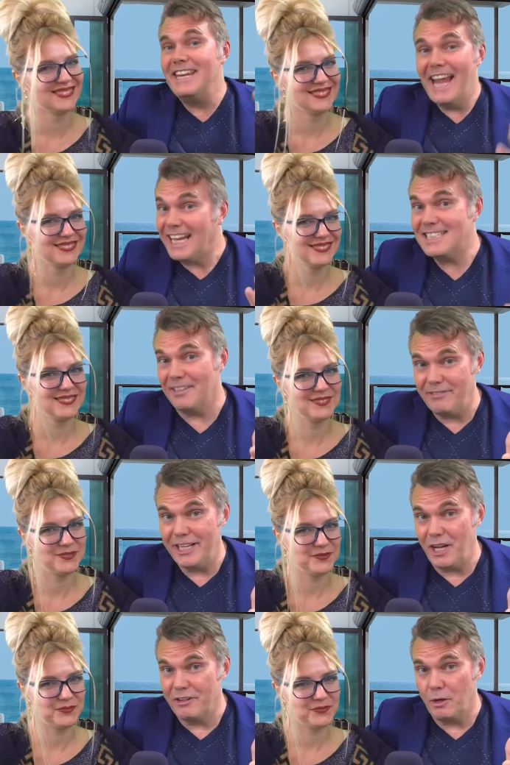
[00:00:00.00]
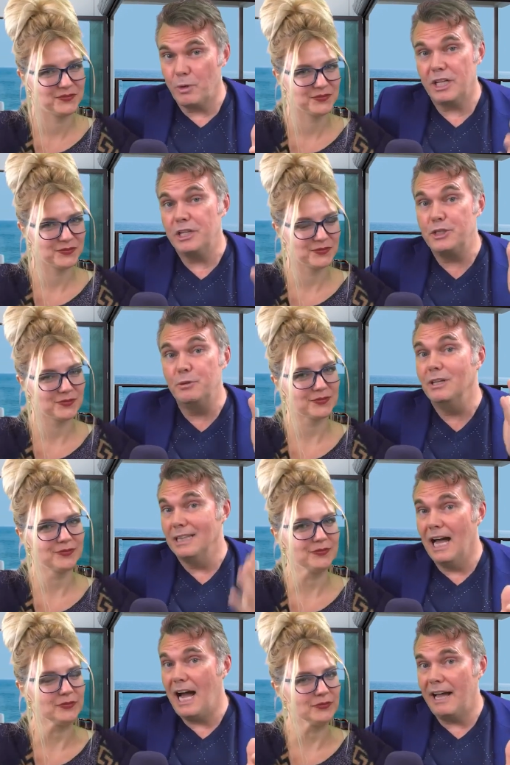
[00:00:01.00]
Speaker 1: Next, a video that we're going to do
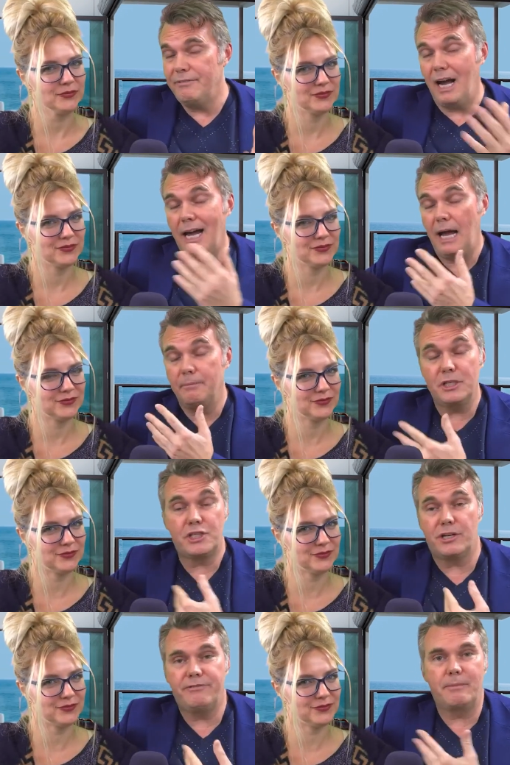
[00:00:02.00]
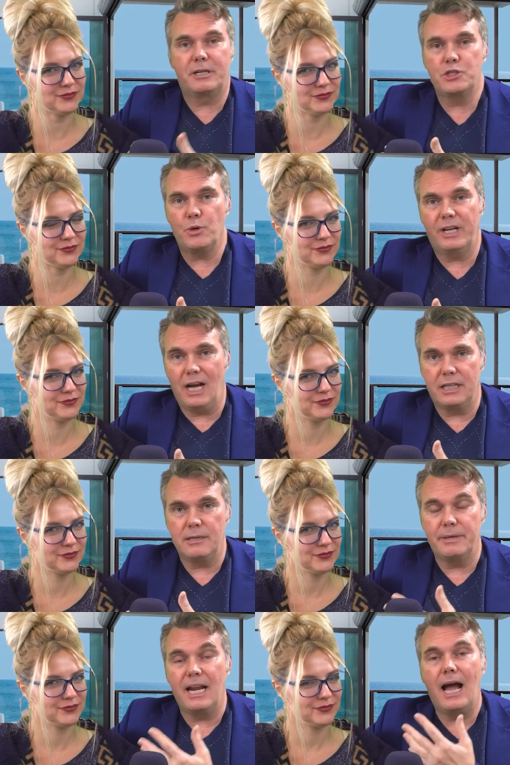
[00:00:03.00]
live. I'm not sure if I'm going to join Anya,
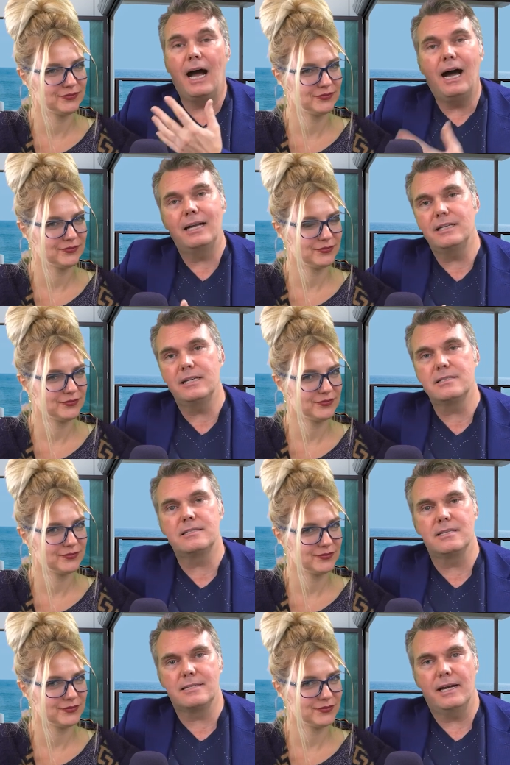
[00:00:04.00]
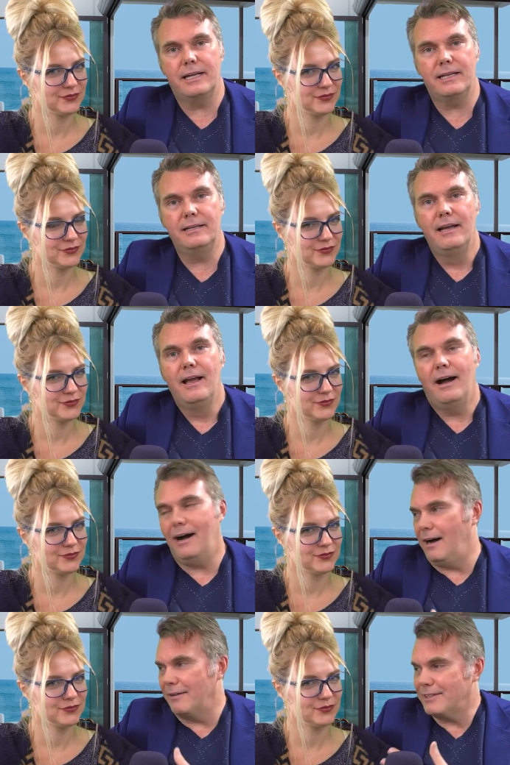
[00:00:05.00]
but Anya has decided,
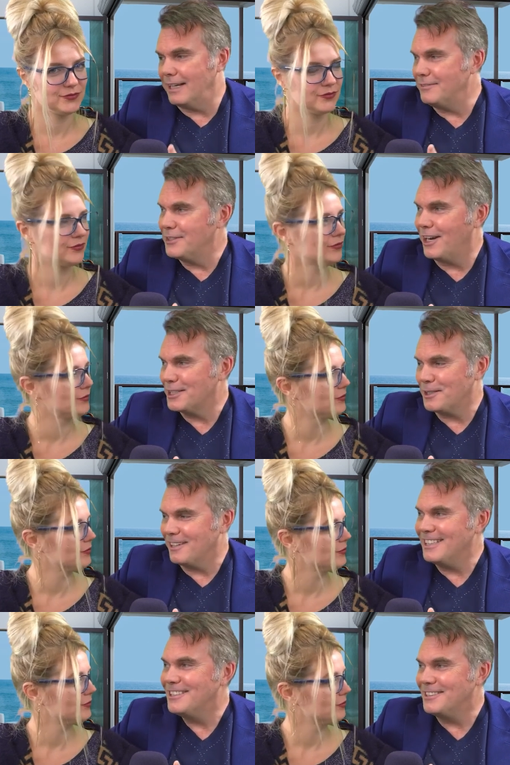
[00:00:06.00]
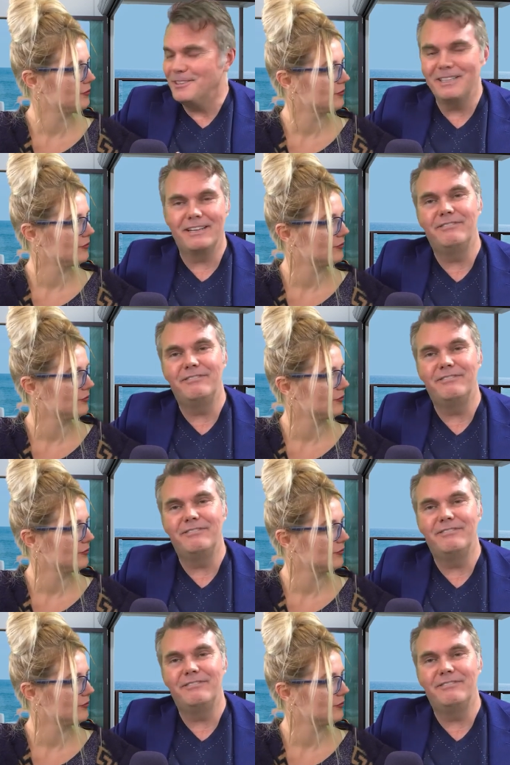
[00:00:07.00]
I've kind of talked her into doing a